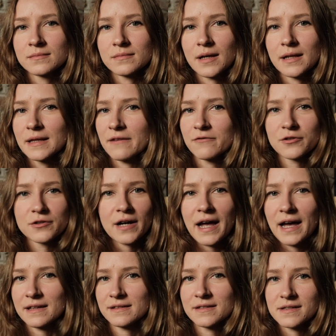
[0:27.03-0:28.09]
and never
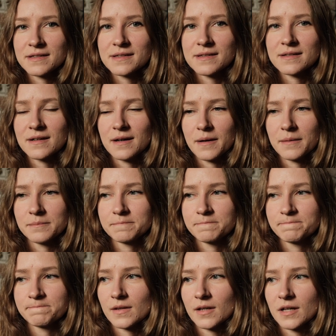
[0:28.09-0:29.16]
had this
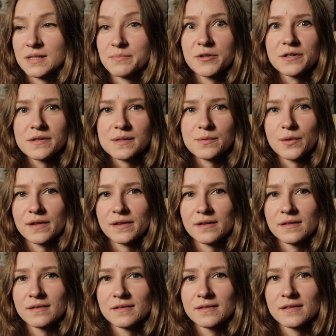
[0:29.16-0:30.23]
experience with
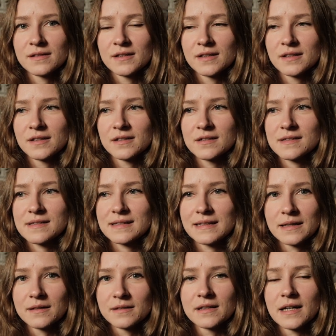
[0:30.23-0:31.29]

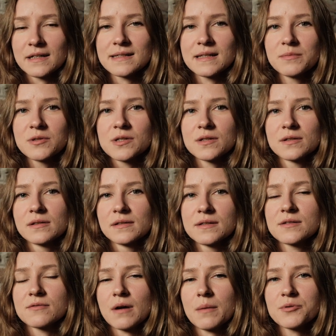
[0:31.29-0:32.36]
sleep, like sleep
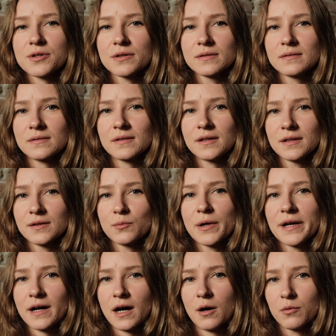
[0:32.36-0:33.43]
disruption in the
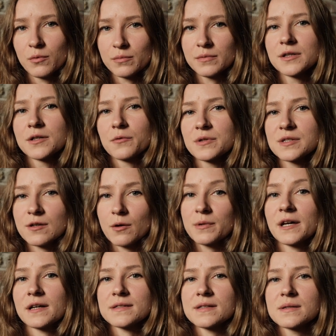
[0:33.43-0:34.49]
way how
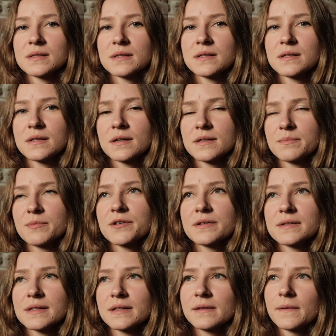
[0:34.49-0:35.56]
insomniacs
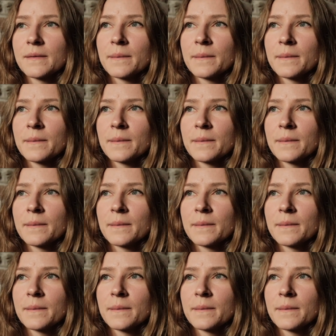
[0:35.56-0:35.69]
experience it,